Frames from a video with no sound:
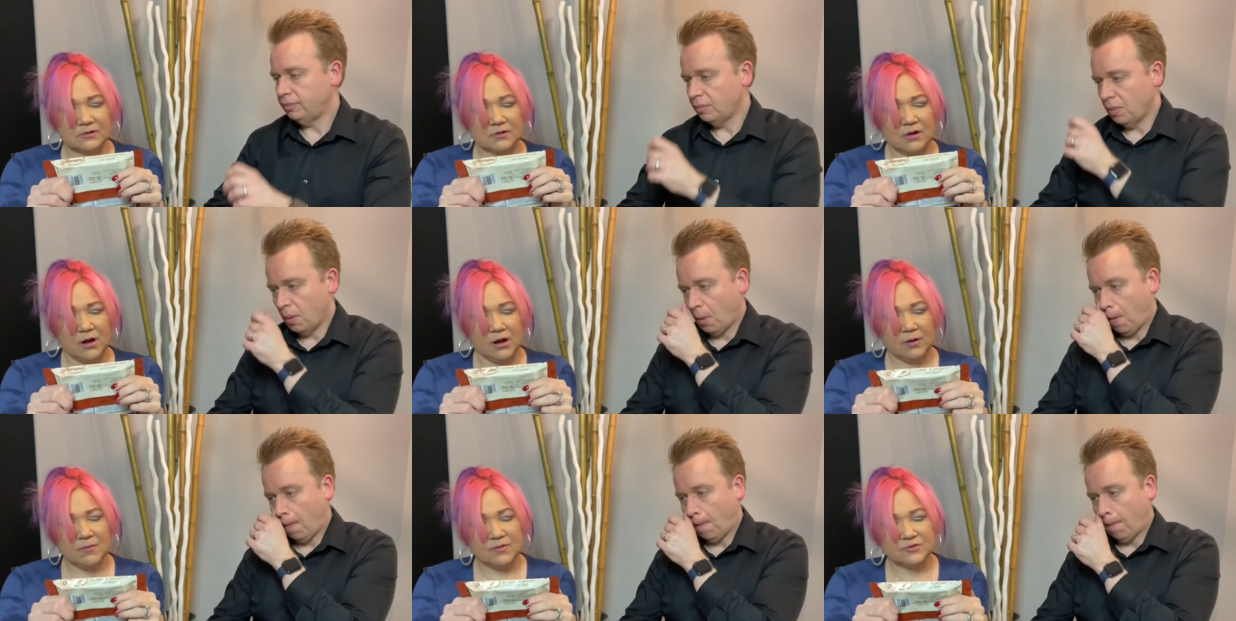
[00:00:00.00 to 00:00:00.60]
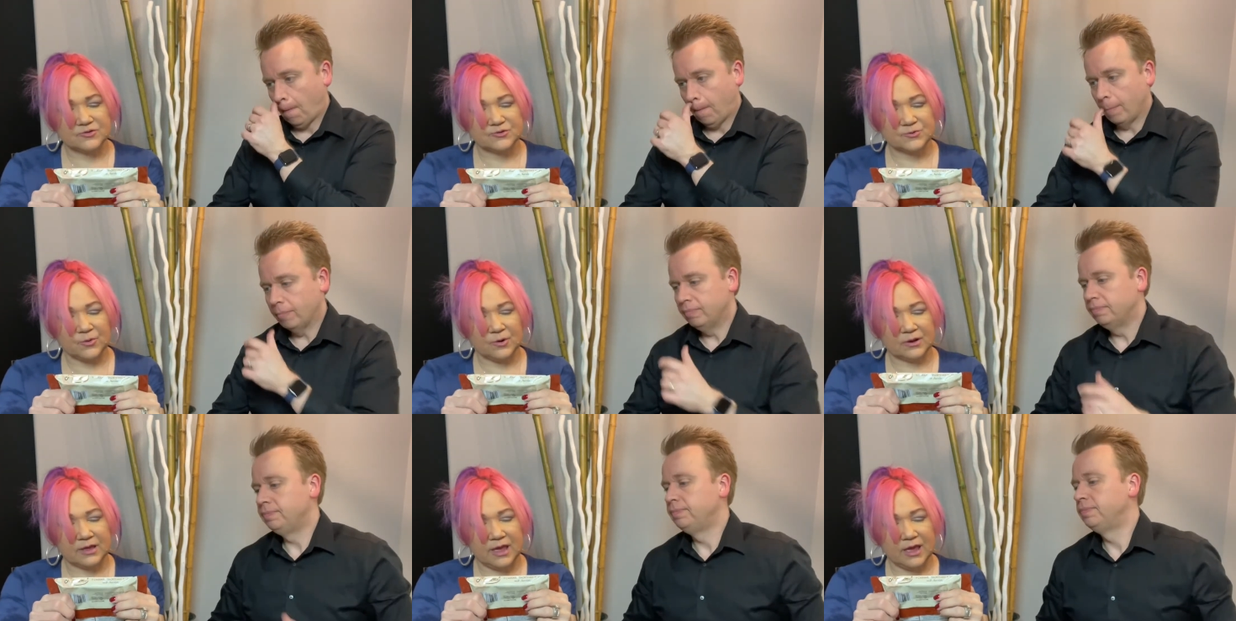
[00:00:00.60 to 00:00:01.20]
Speaker 1: caramel
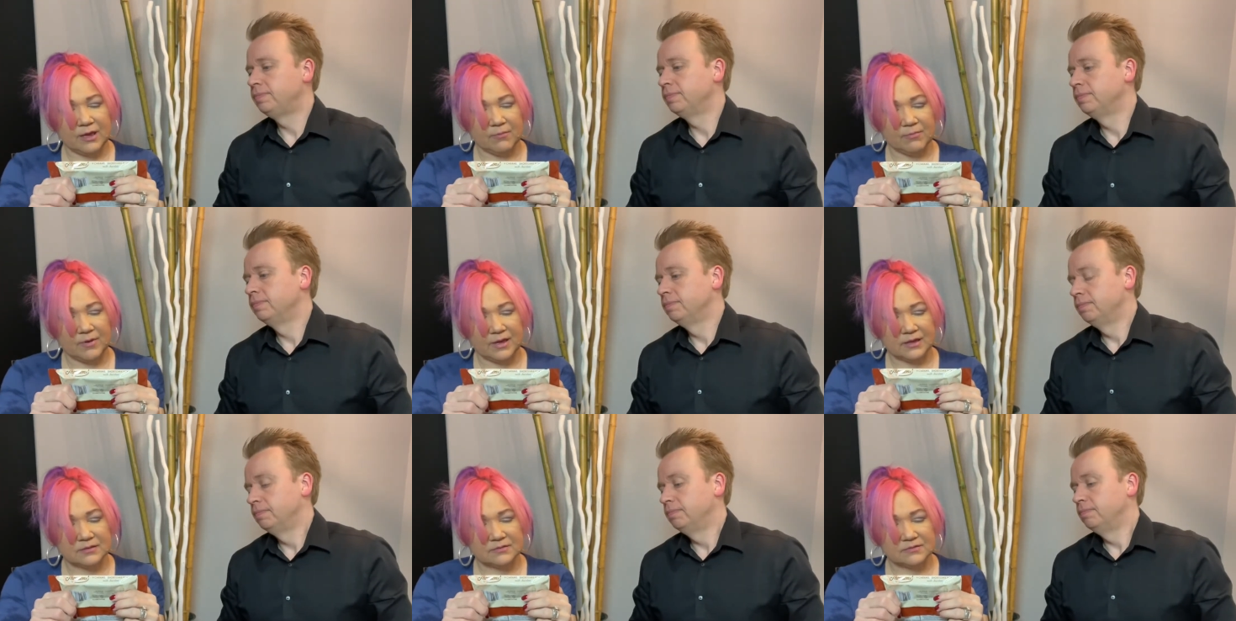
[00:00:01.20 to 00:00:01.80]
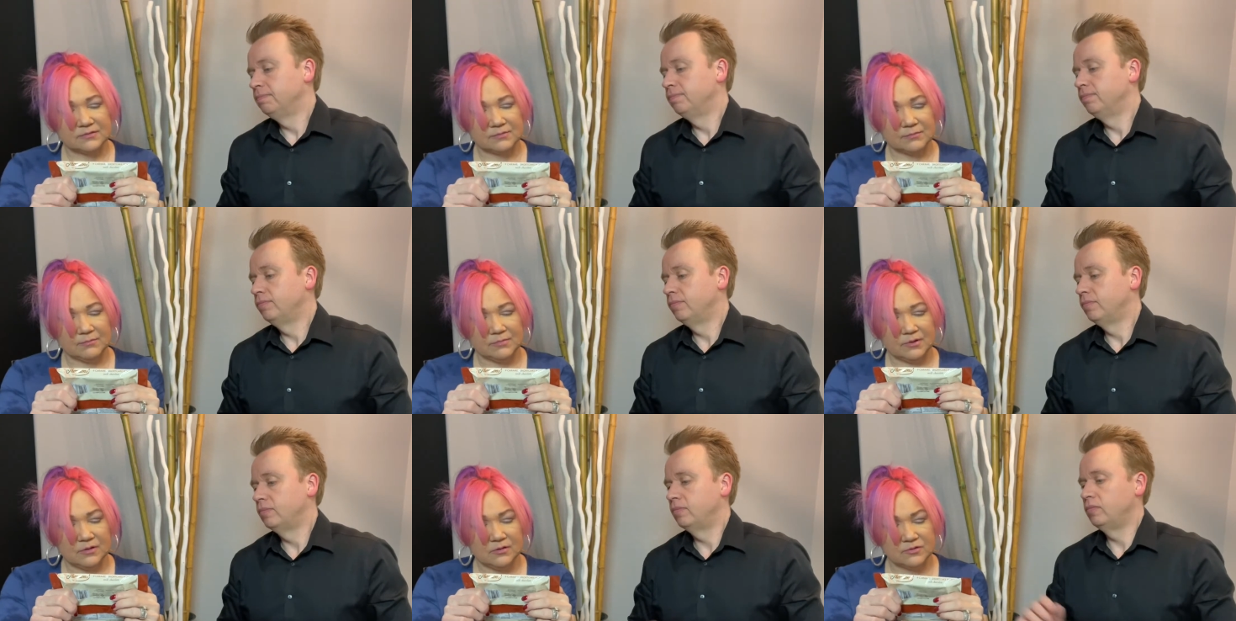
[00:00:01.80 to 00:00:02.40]
shortcake bites.
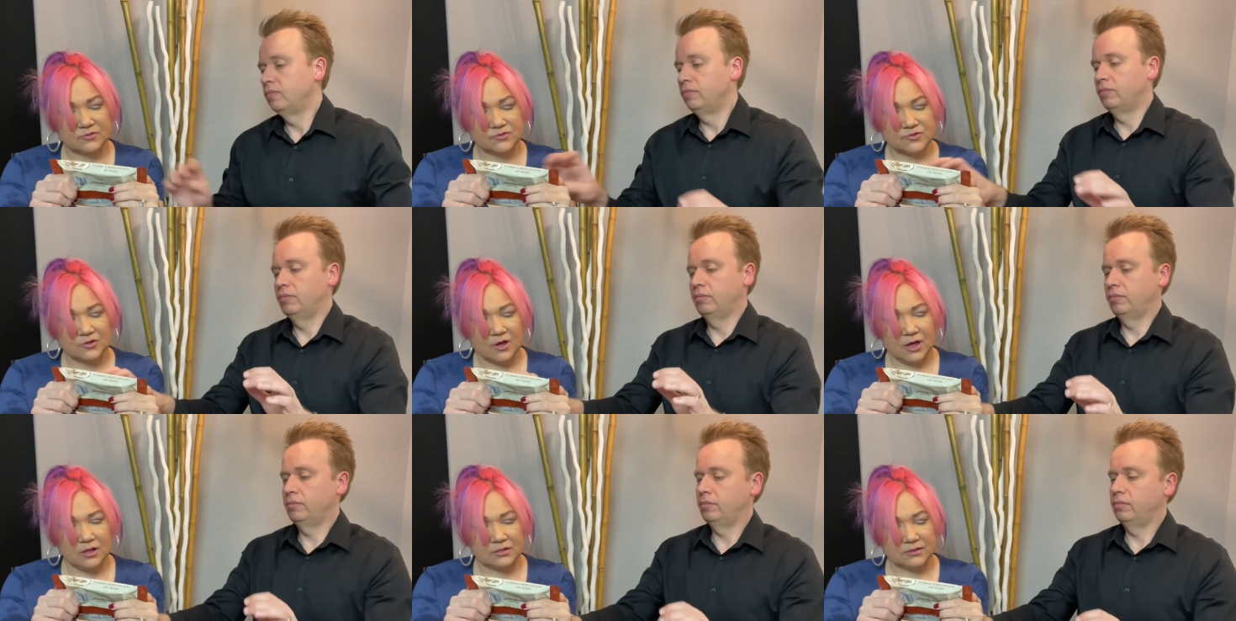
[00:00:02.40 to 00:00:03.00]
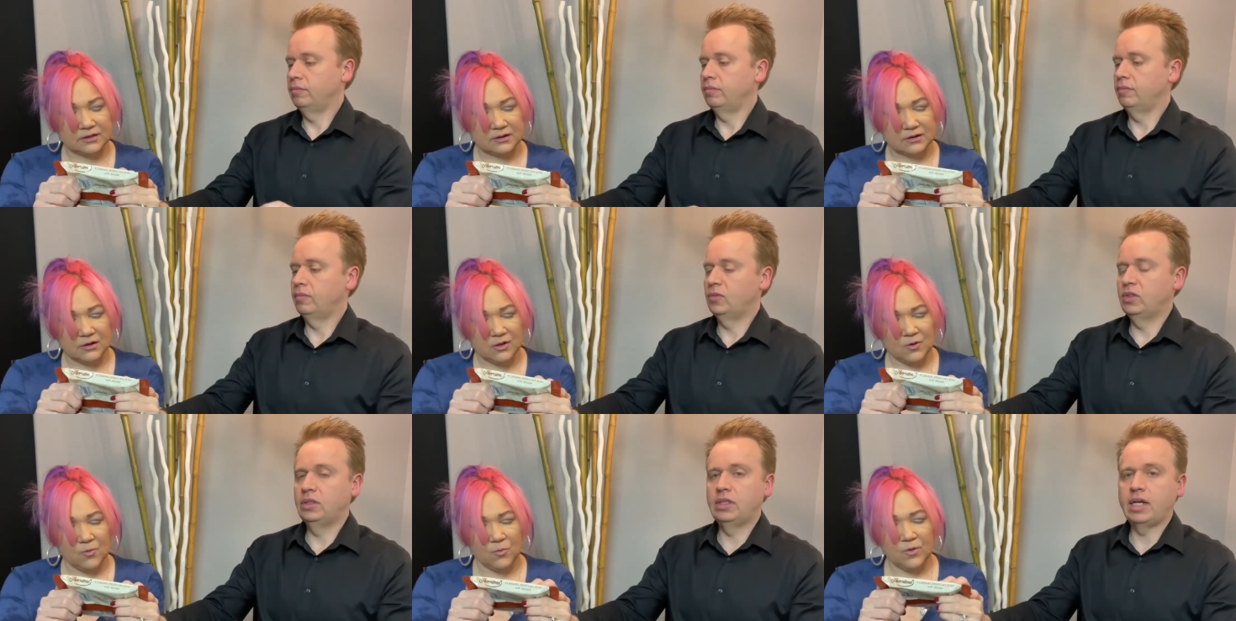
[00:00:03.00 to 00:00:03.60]
Milk chocolate
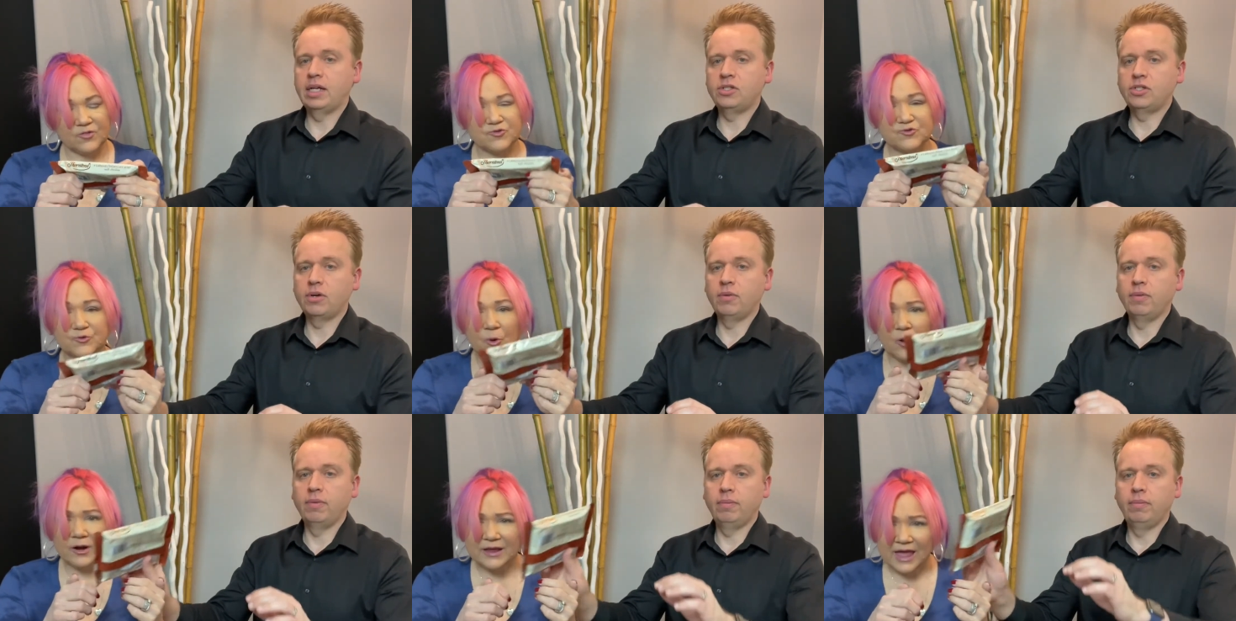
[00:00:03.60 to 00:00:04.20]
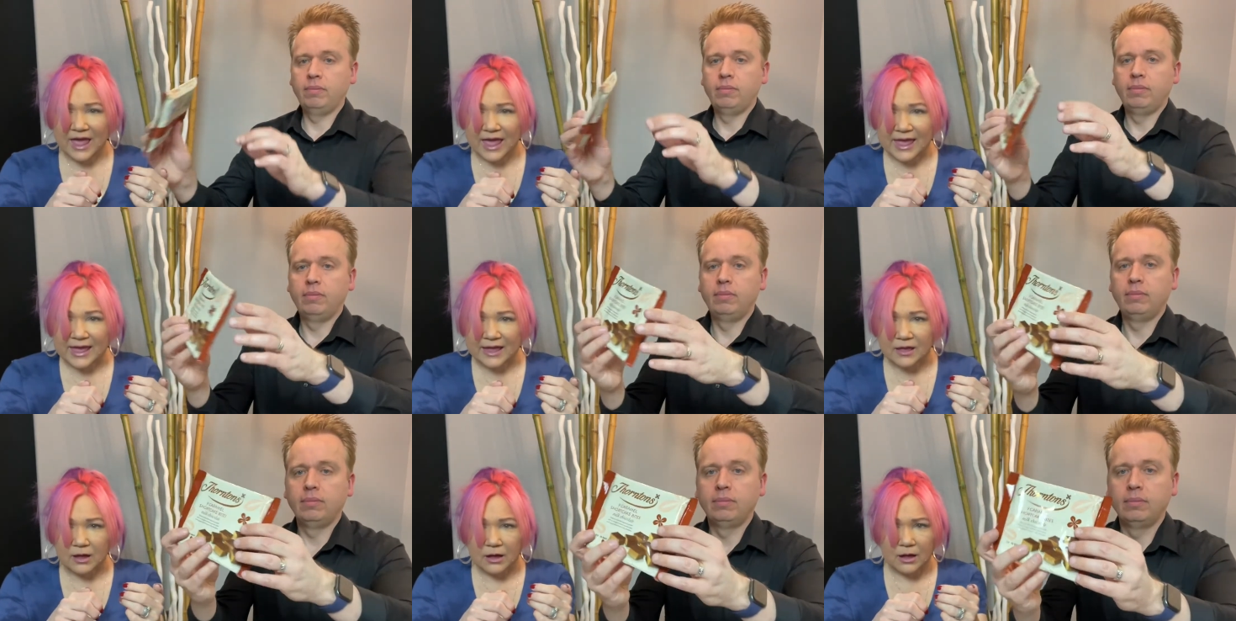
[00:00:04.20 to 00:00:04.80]
with
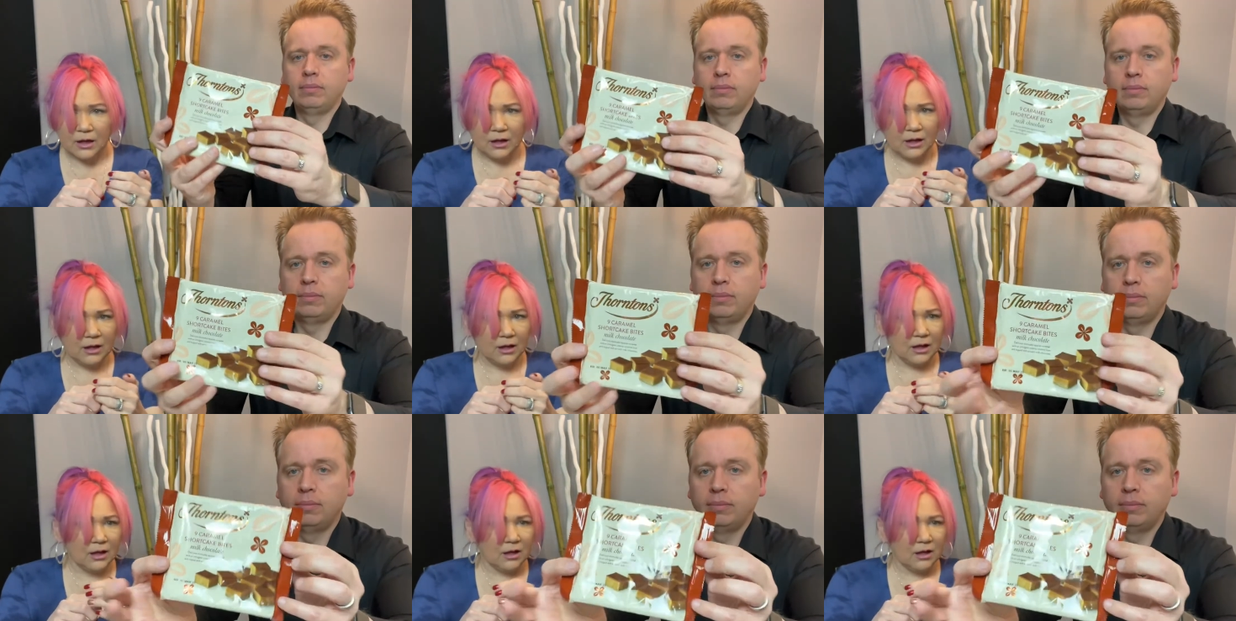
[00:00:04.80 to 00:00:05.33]
shortcake. Oh,